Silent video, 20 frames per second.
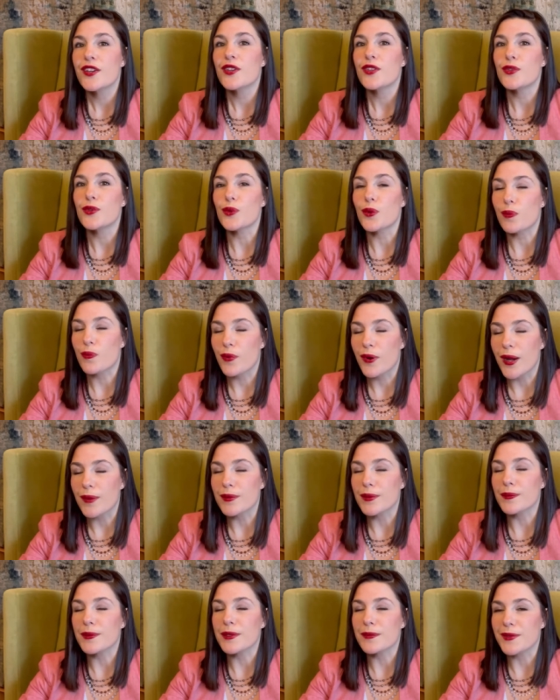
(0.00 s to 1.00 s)
you'll
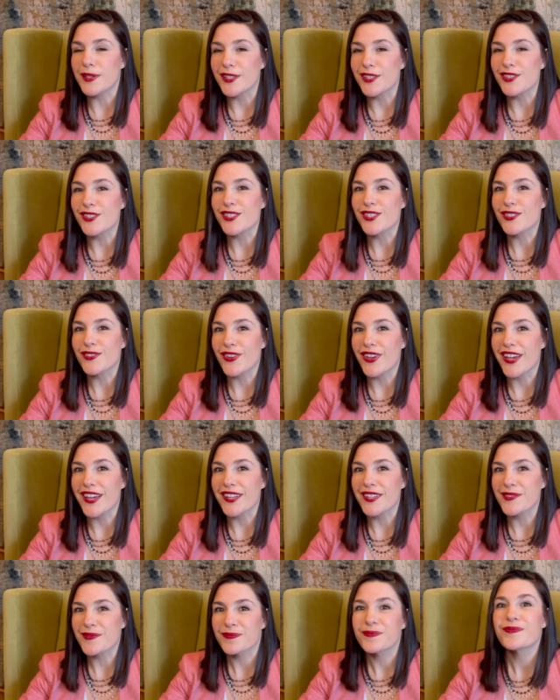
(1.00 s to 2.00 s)
probably be just
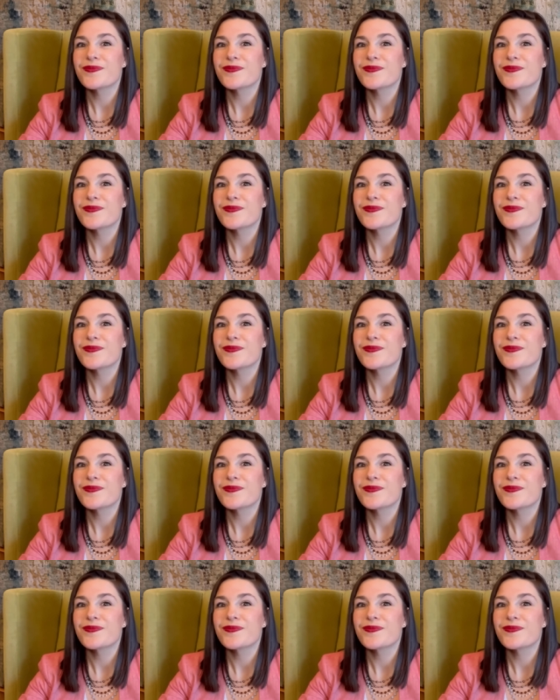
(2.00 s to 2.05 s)
fine.